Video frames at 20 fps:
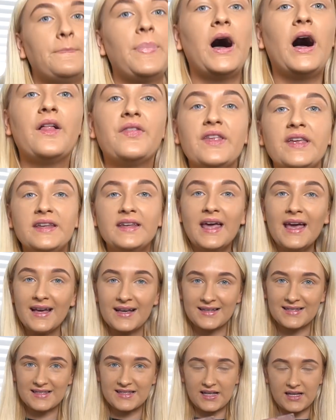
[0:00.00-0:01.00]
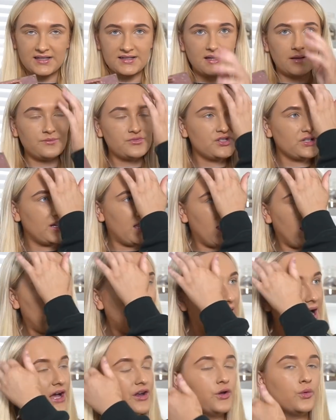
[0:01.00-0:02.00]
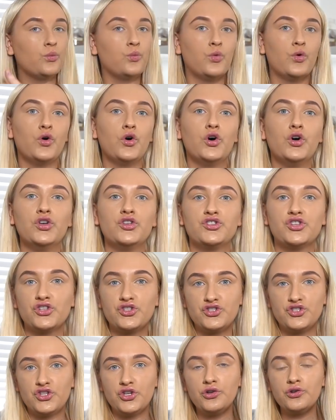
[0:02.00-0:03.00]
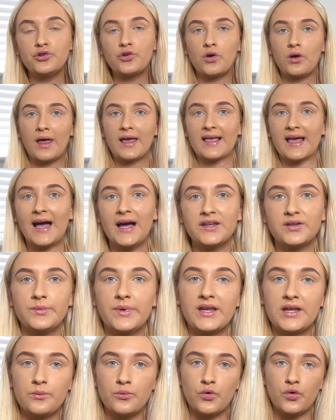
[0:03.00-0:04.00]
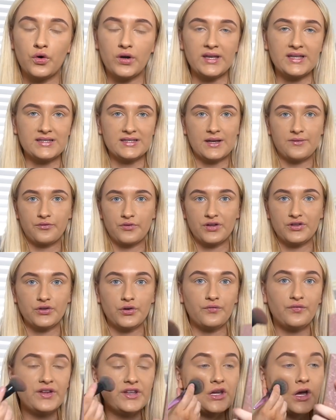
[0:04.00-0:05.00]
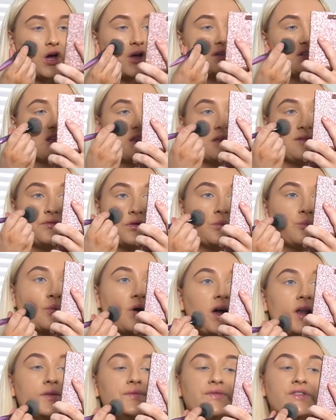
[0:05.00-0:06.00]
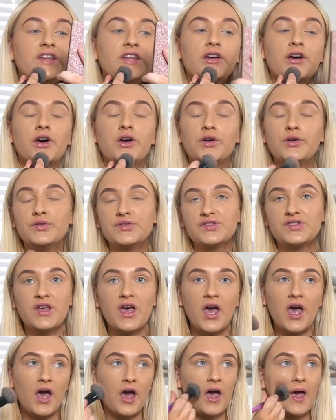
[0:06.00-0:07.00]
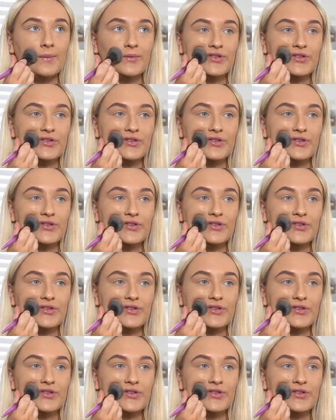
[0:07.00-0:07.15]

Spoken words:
But the next assumption I had was, do you not like Adam anymore? He's never in your videos, he's never in Brandon videos, and